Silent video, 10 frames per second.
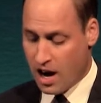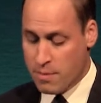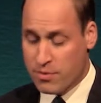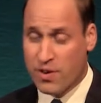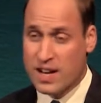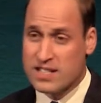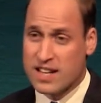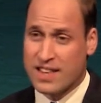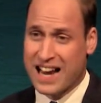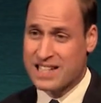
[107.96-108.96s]
I'm afraid to
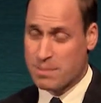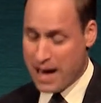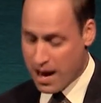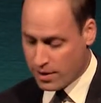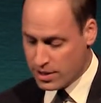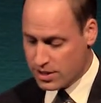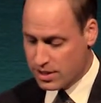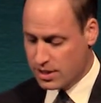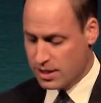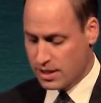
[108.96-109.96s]
say that as a parent,
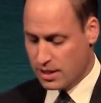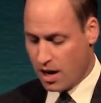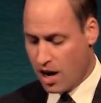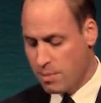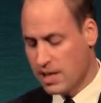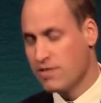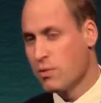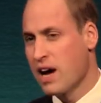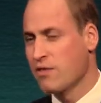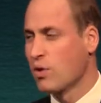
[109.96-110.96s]
I
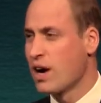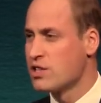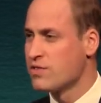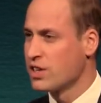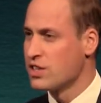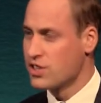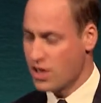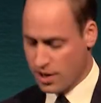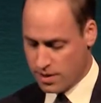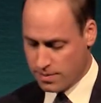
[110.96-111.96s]
believe we have grounds for
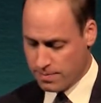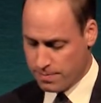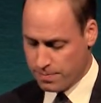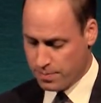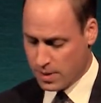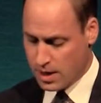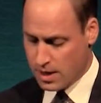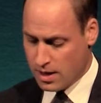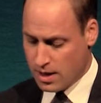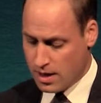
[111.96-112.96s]
concern.
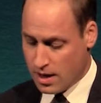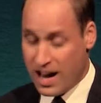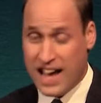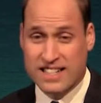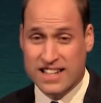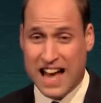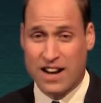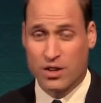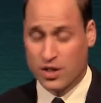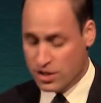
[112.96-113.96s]
I entered
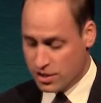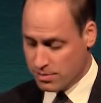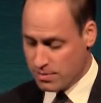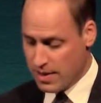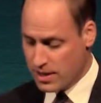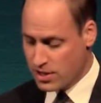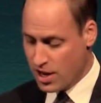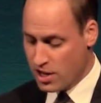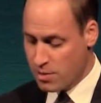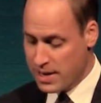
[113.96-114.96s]
adulthood at the
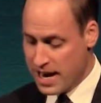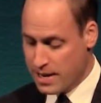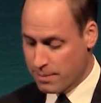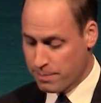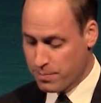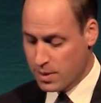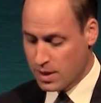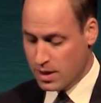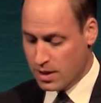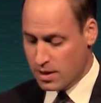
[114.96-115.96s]
turn of the millennium.
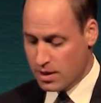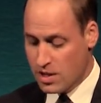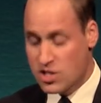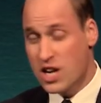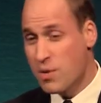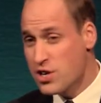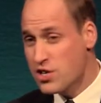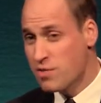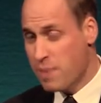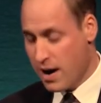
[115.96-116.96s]
The
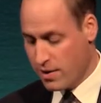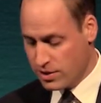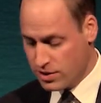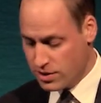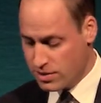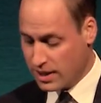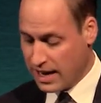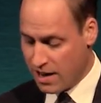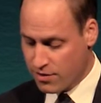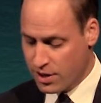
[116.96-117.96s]
generation of parents
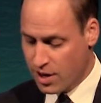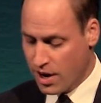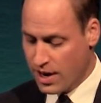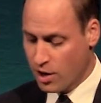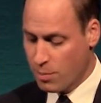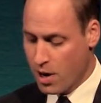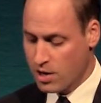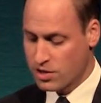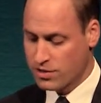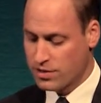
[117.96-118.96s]
that Catherine and I are a
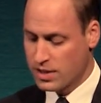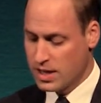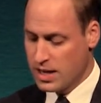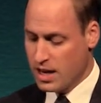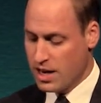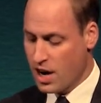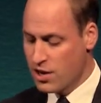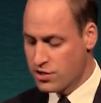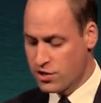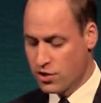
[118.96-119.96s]
part of had
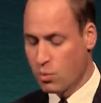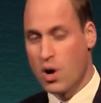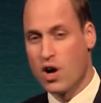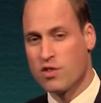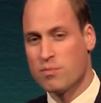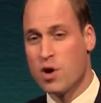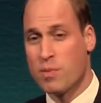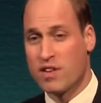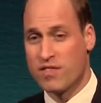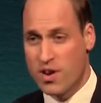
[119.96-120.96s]
understood the world of
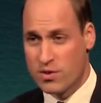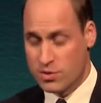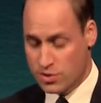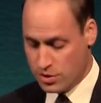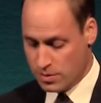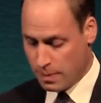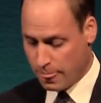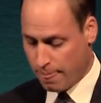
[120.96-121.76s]
mobile phones,